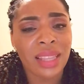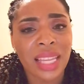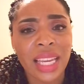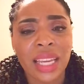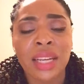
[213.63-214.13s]

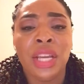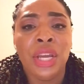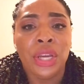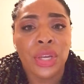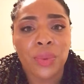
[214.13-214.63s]
Then
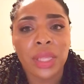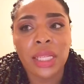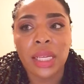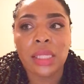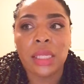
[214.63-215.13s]
you
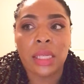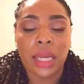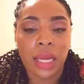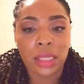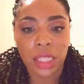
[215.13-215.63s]
really need to
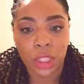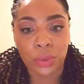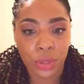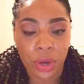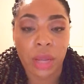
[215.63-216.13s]
get in touch
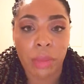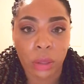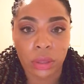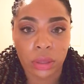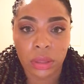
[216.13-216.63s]
with your
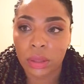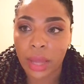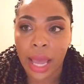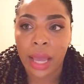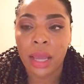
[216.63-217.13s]
emotions,
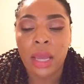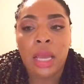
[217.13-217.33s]
okay?